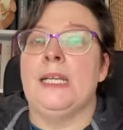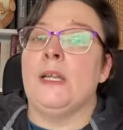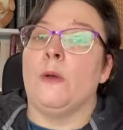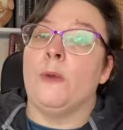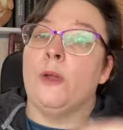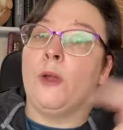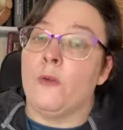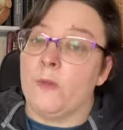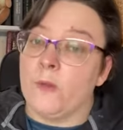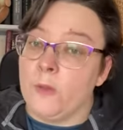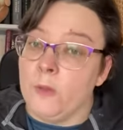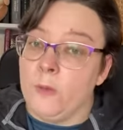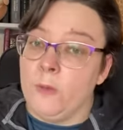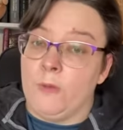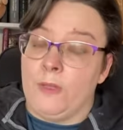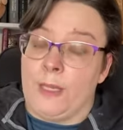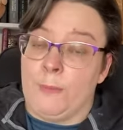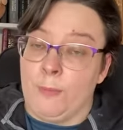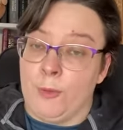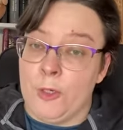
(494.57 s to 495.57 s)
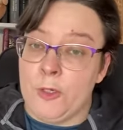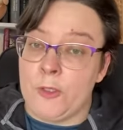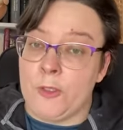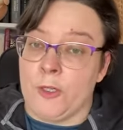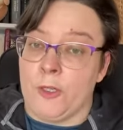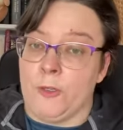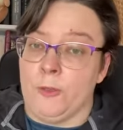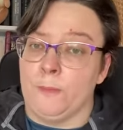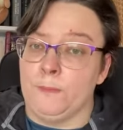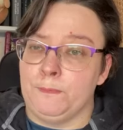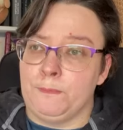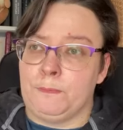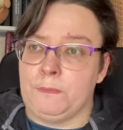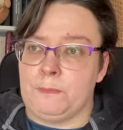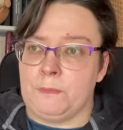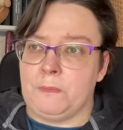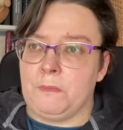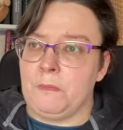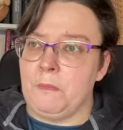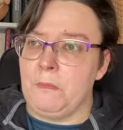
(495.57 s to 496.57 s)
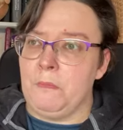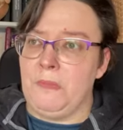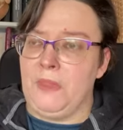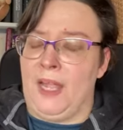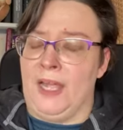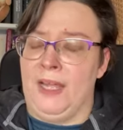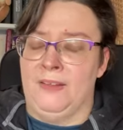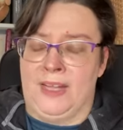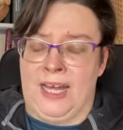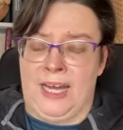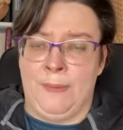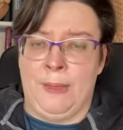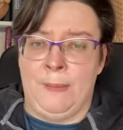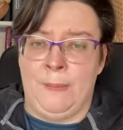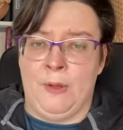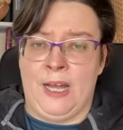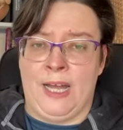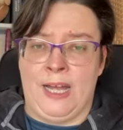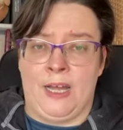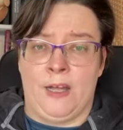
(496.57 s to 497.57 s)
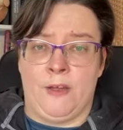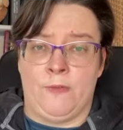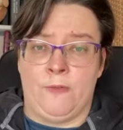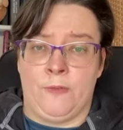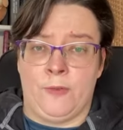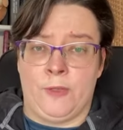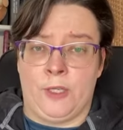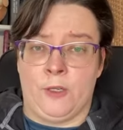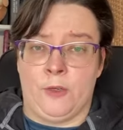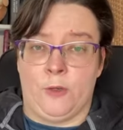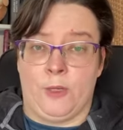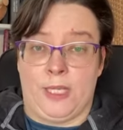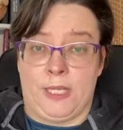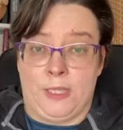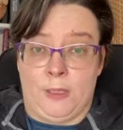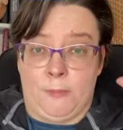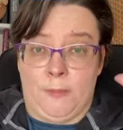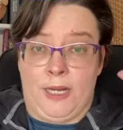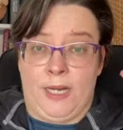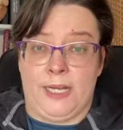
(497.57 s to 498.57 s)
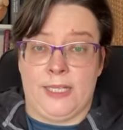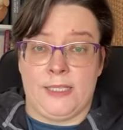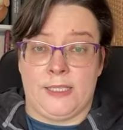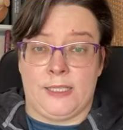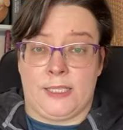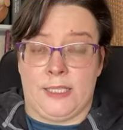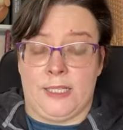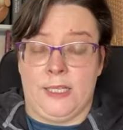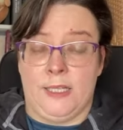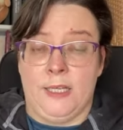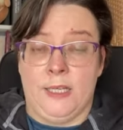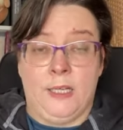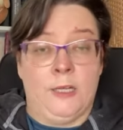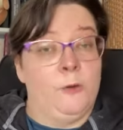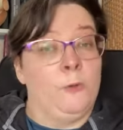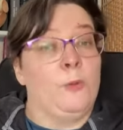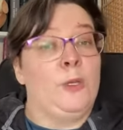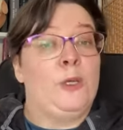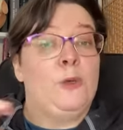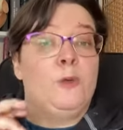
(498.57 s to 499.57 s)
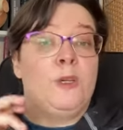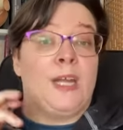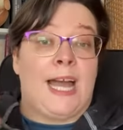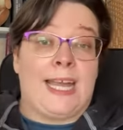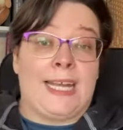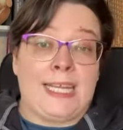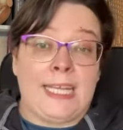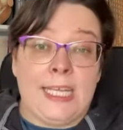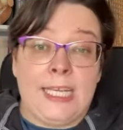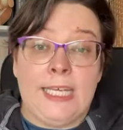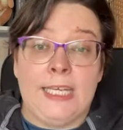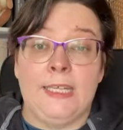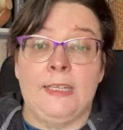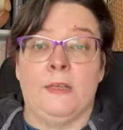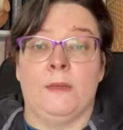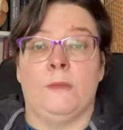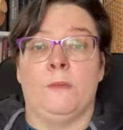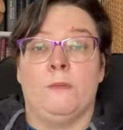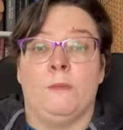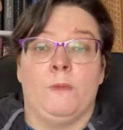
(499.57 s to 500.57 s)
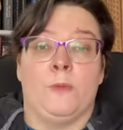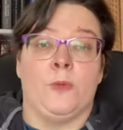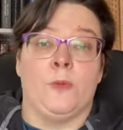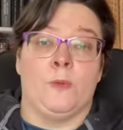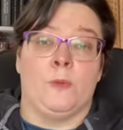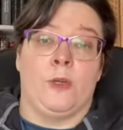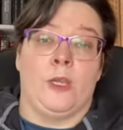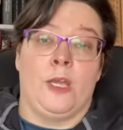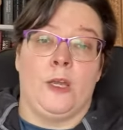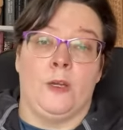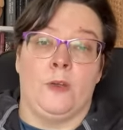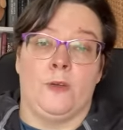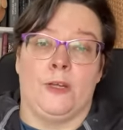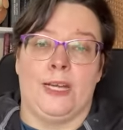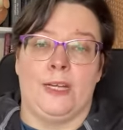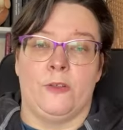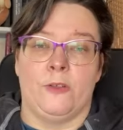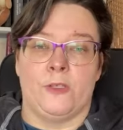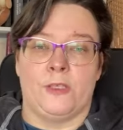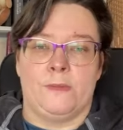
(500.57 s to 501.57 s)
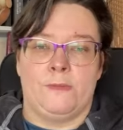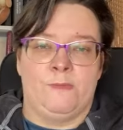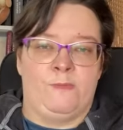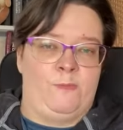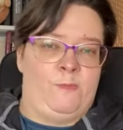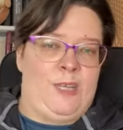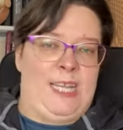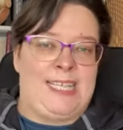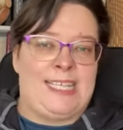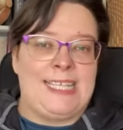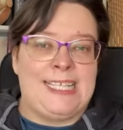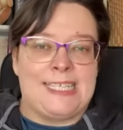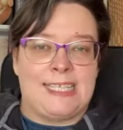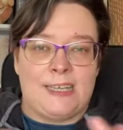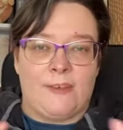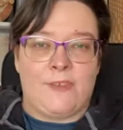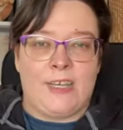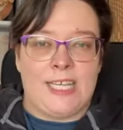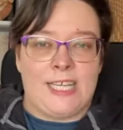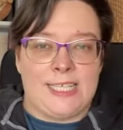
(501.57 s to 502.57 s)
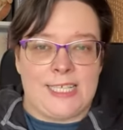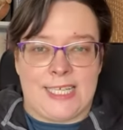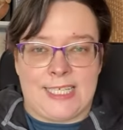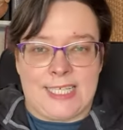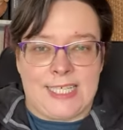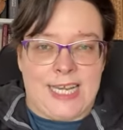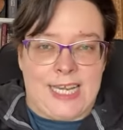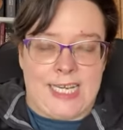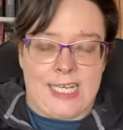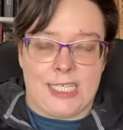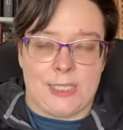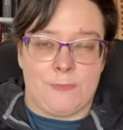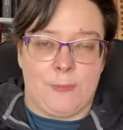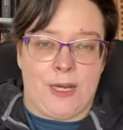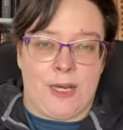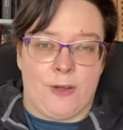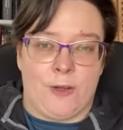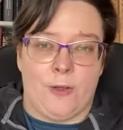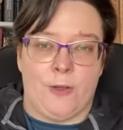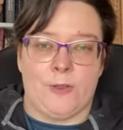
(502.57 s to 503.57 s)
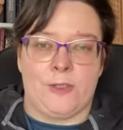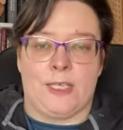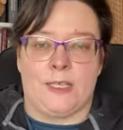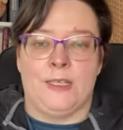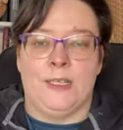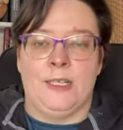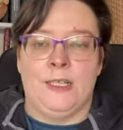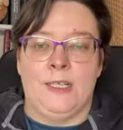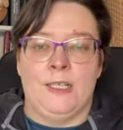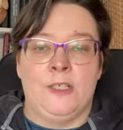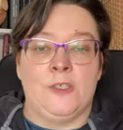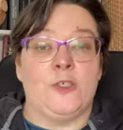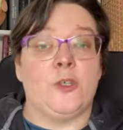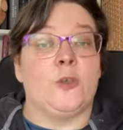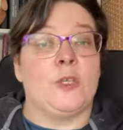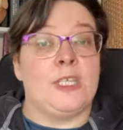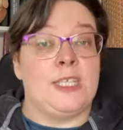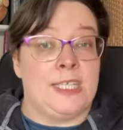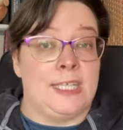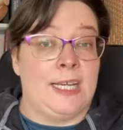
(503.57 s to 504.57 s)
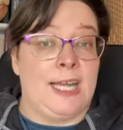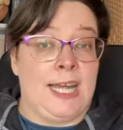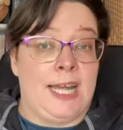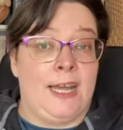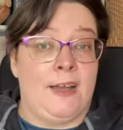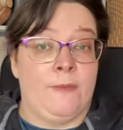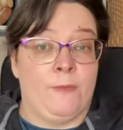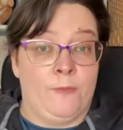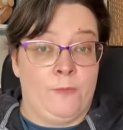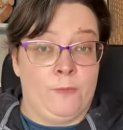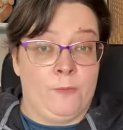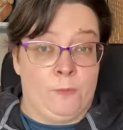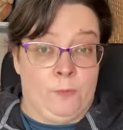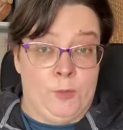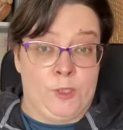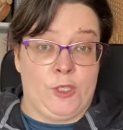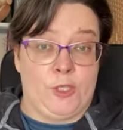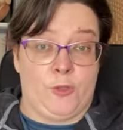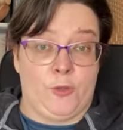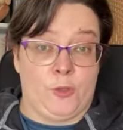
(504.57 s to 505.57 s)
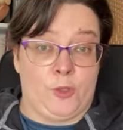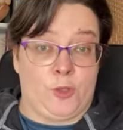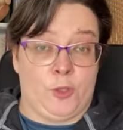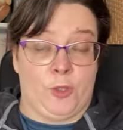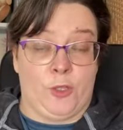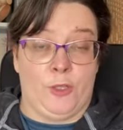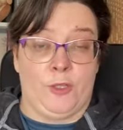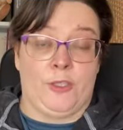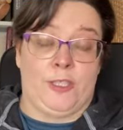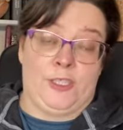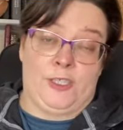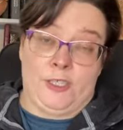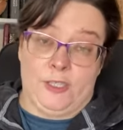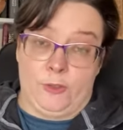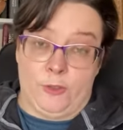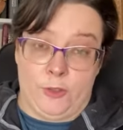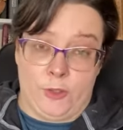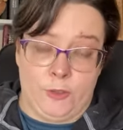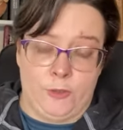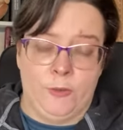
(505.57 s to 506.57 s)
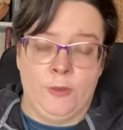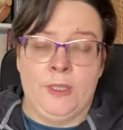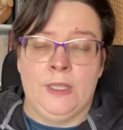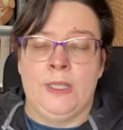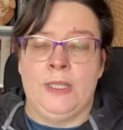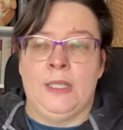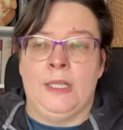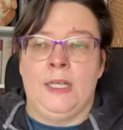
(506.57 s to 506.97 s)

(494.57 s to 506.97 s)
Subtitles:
Now we go to Lambrusco. A lot of people have, in their minds the Reunite, kind of those 1970s, 1980s bottles that certainly did have residual sugar, and they still do.